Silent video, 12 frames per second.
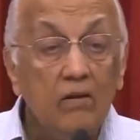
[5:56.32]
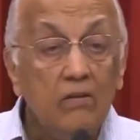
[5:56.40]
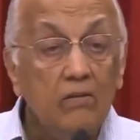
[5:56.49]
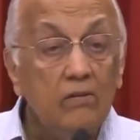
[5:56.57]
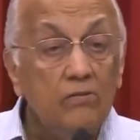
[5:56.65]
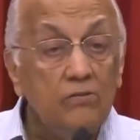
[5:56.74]

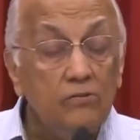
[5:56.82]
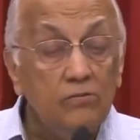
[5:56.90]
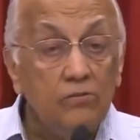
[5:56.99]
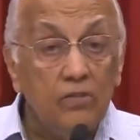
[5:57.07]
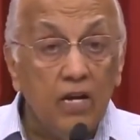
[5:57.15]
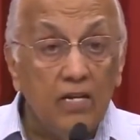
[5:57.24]
The
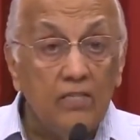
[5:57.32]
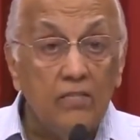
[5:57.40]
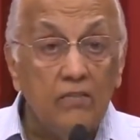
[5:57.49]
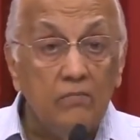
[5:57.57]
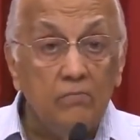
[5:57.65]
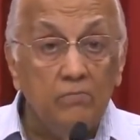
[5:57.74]
truth lies
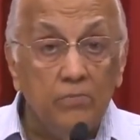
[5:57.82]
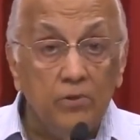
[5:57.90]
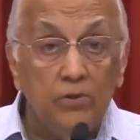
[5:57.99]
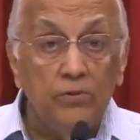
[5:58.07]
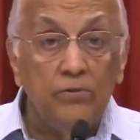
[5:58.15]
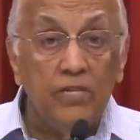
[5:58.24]
in
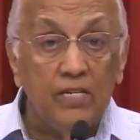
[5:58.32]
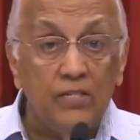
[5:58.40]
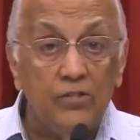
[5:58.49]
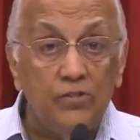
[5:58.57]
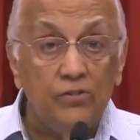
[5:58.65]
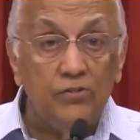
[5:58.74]
both
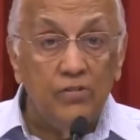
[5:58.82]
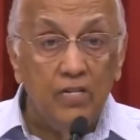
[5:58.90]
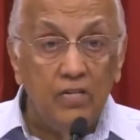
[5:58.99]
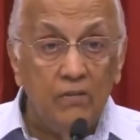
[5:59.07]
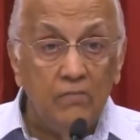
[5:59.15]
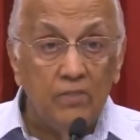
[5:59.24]

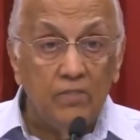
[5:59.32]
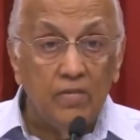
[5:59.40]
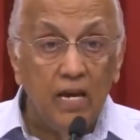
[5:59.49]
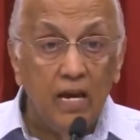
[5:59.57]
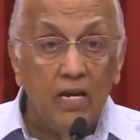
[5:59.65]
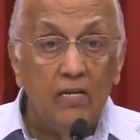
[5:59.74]
extremes
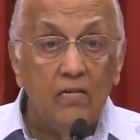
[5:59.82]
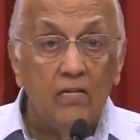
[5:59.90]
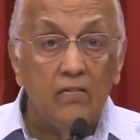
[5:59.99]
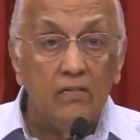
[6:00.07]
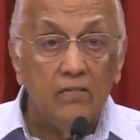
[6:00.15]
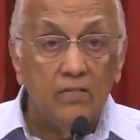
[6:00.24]
held
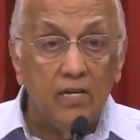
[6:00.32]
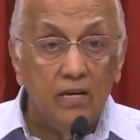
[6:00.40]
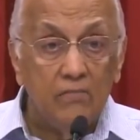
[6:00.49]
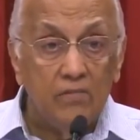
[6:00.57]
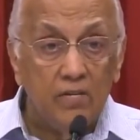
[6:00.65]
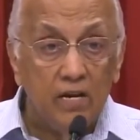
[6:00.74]
at the
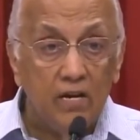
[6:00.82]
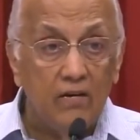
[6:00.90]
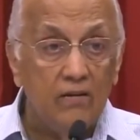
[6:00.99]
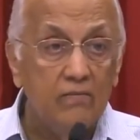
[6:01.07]
same time.